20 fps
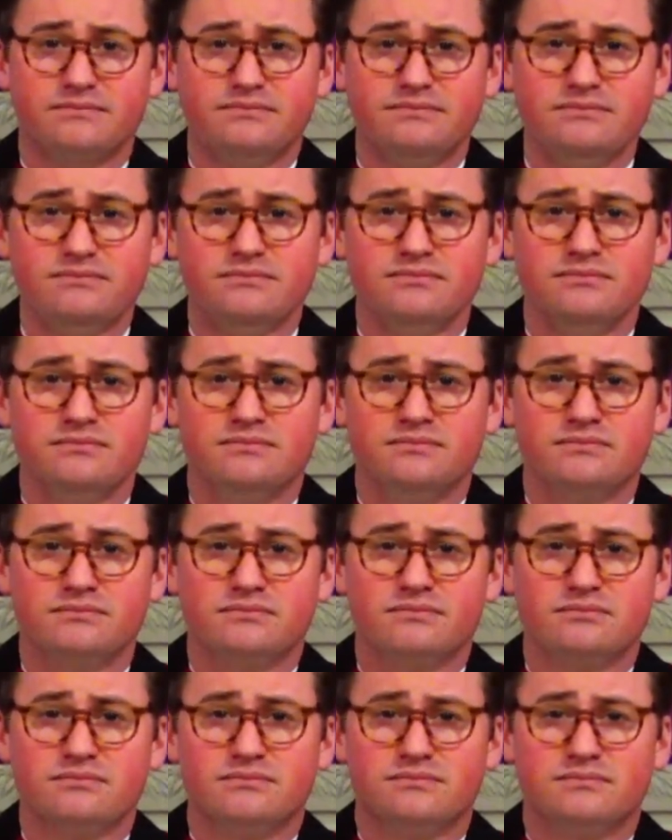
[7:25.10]

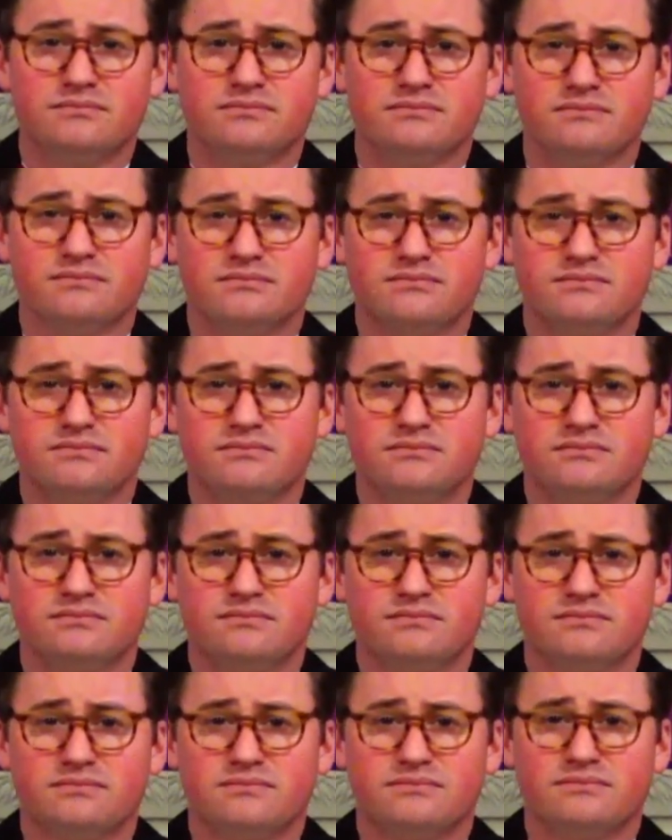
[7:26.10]

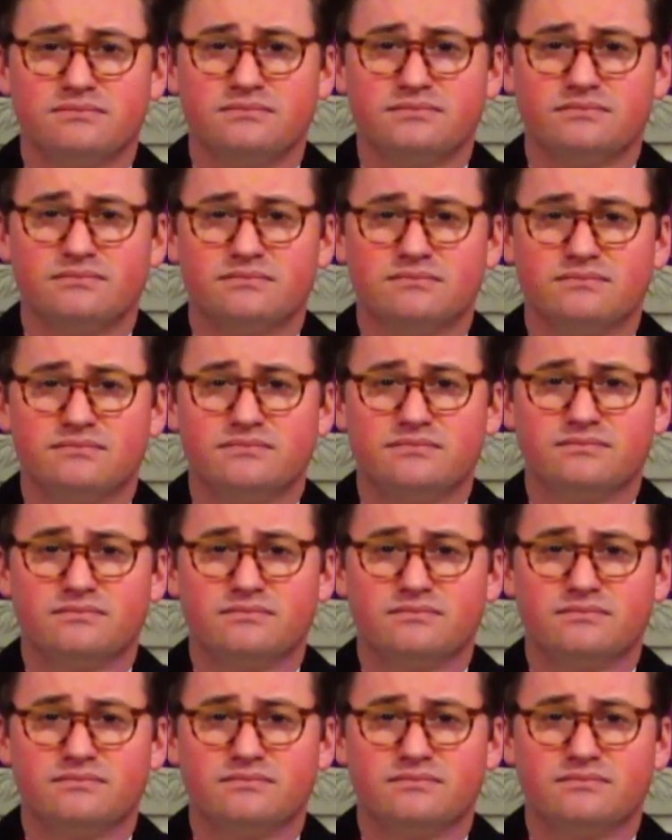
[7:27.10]
Nobody speaks.